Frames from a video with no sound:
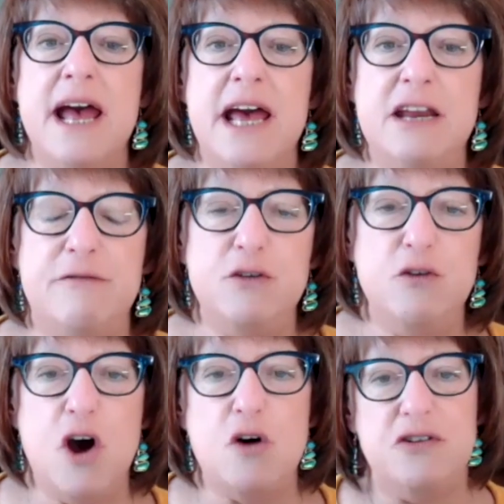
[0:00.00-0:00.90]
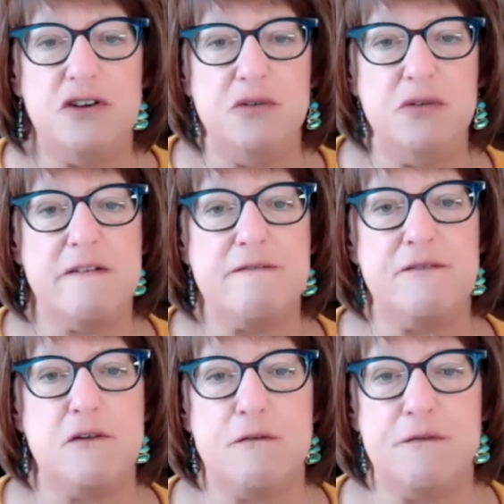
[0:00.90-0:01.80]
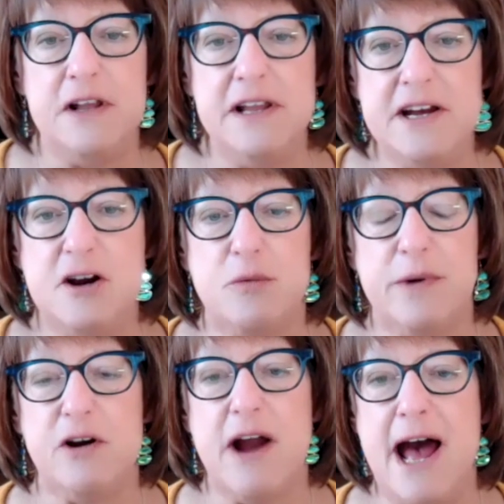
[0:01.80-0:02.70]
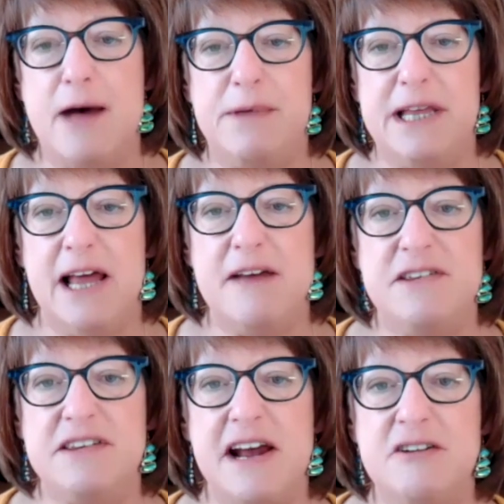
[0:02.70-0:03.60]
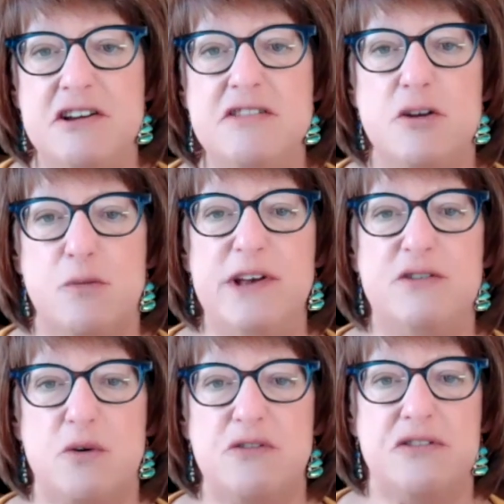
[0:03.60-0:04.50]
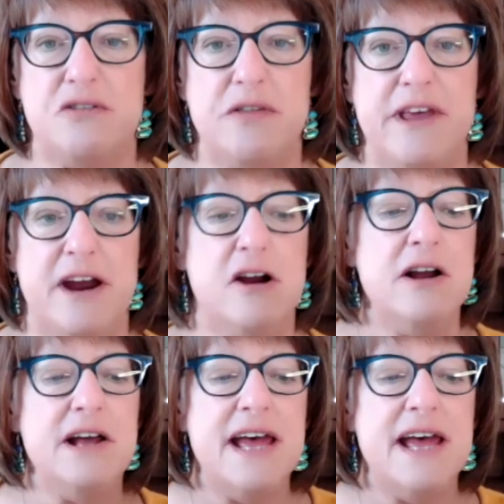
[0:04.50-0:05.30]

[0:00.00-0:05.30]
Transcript: And if you go to the Fulfilling Career Happy Life section, the resources are there.